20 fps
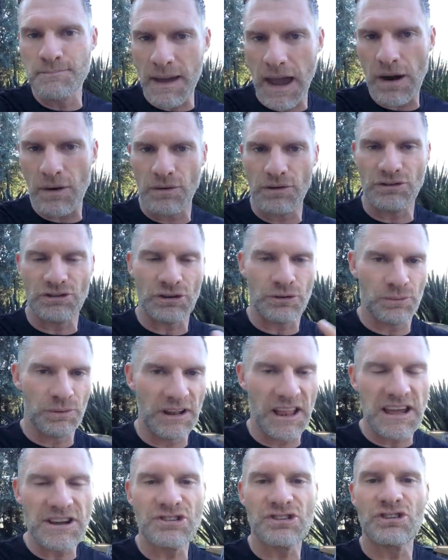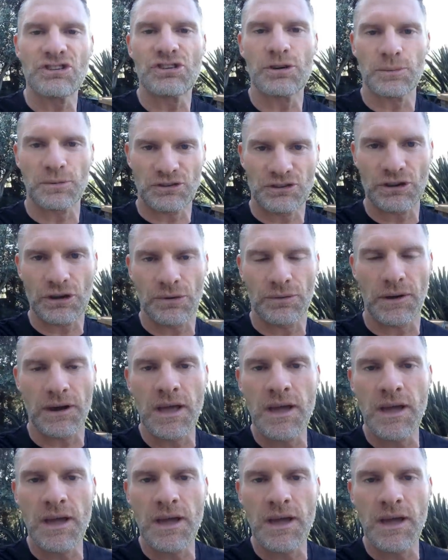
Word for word: marriage and relationship with children.